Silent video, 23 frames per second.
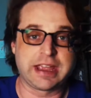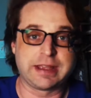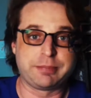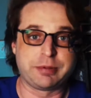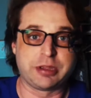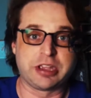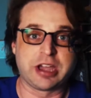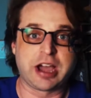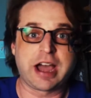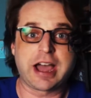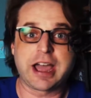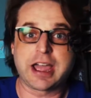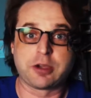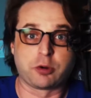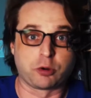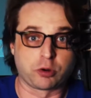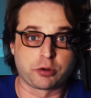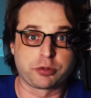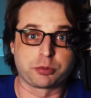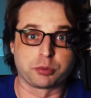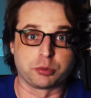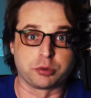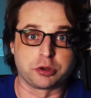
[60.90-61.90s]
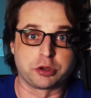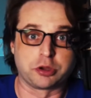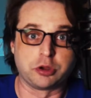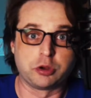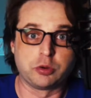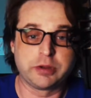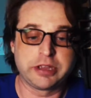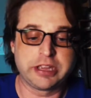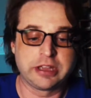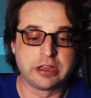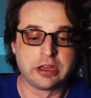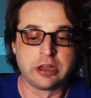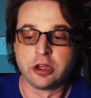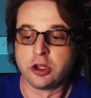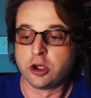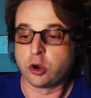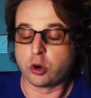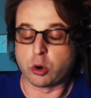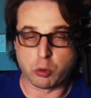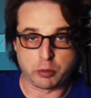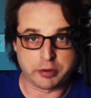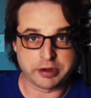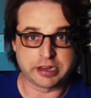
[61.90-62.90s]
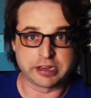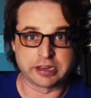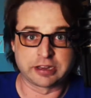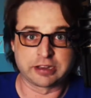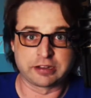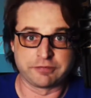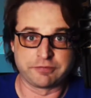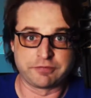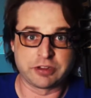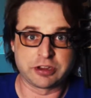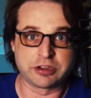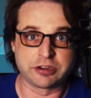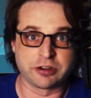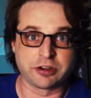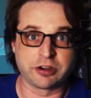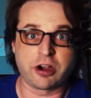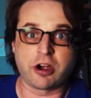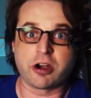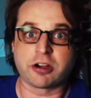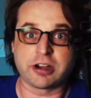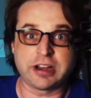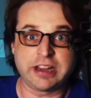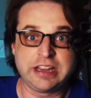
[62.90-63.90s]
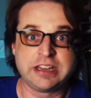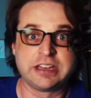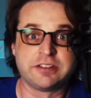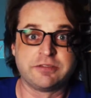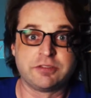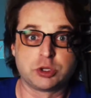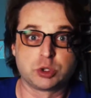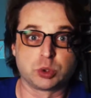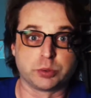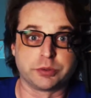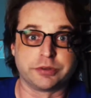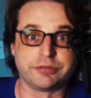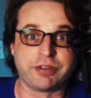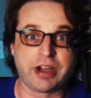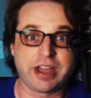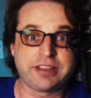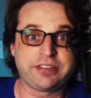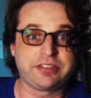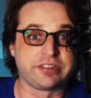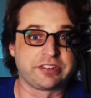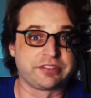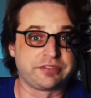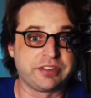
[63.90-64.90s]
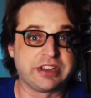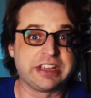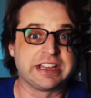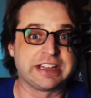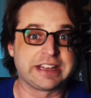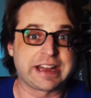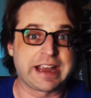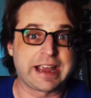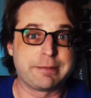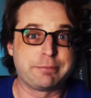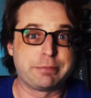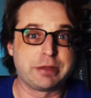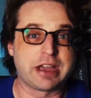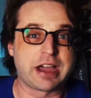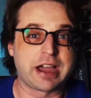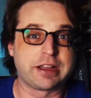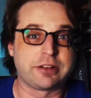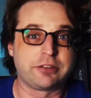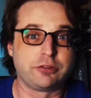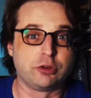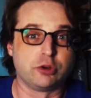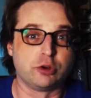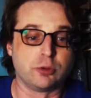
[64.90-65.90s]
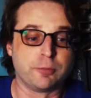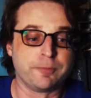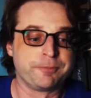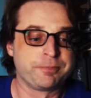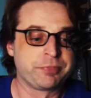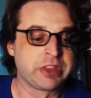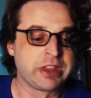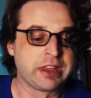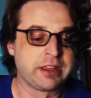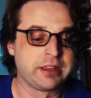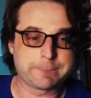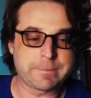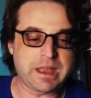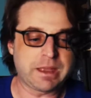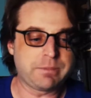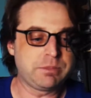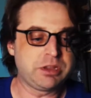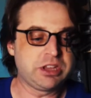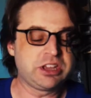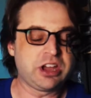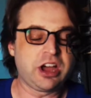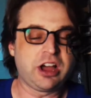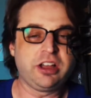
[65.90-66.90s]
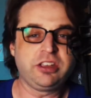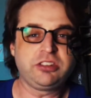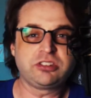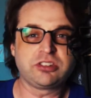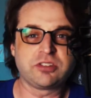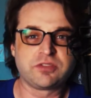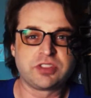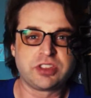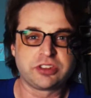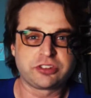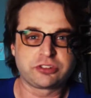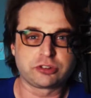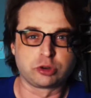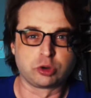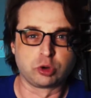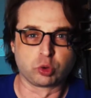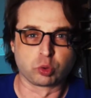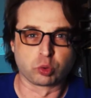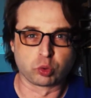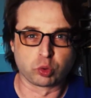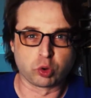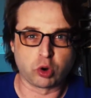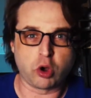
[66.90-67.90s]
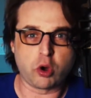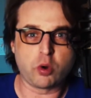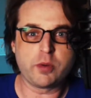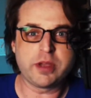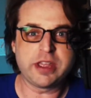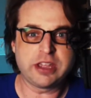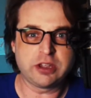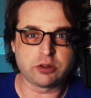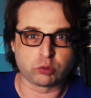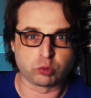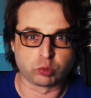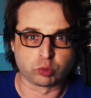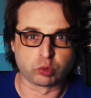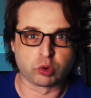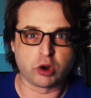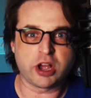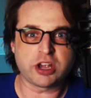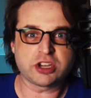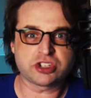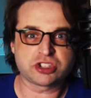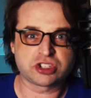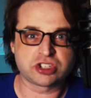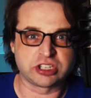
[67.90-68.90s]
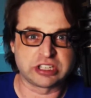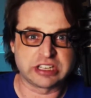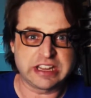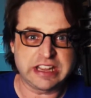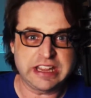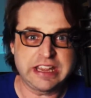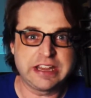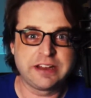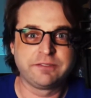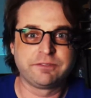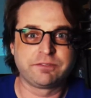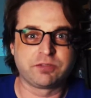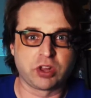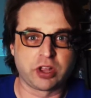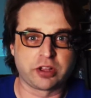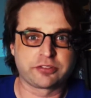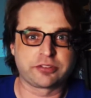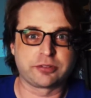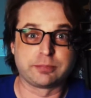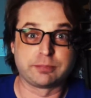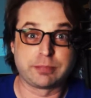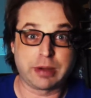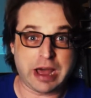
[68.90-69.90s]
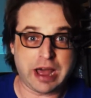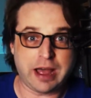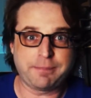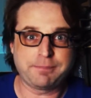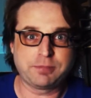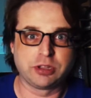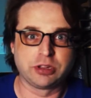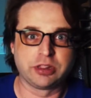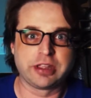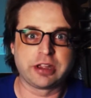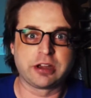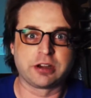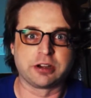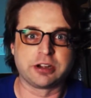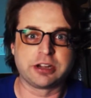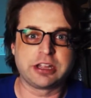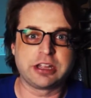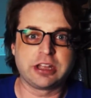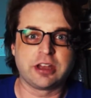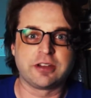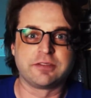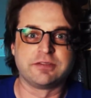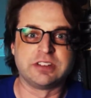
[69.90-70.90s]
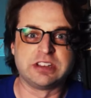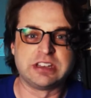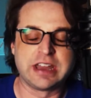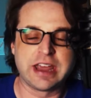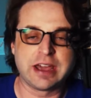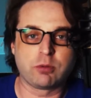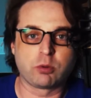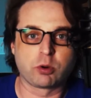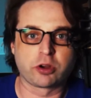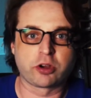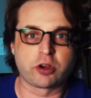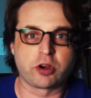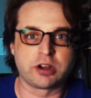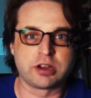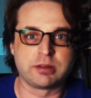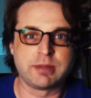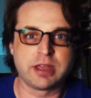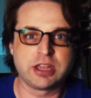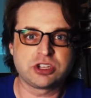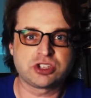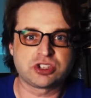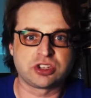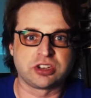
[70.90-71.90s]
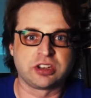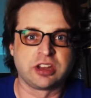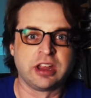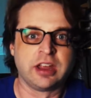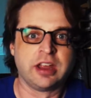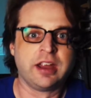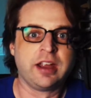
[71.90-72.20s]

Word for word: API or through GUI, or we can configure our individual devices via an API too, and because of this growing Russian influx and popularity of network automation,